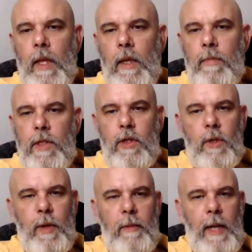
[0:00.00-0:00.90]
But there's other
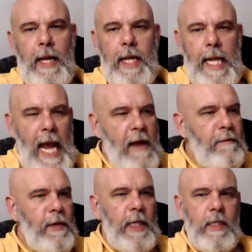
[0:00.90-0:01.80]
people out there that
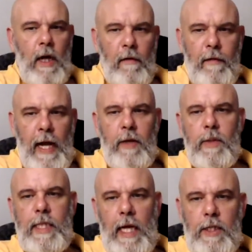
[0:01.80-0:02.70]
everything's got a value
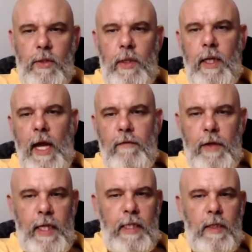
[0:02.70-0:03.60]
attached to it.
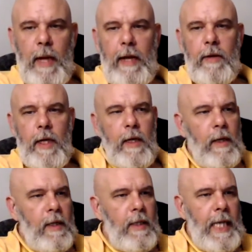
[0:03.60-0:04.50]
Everything's about
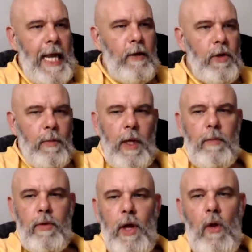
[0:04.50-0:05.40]
letting other
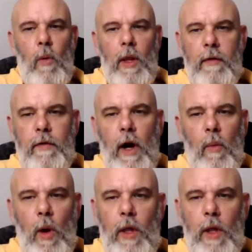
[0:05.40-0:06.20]
people know what they've got, what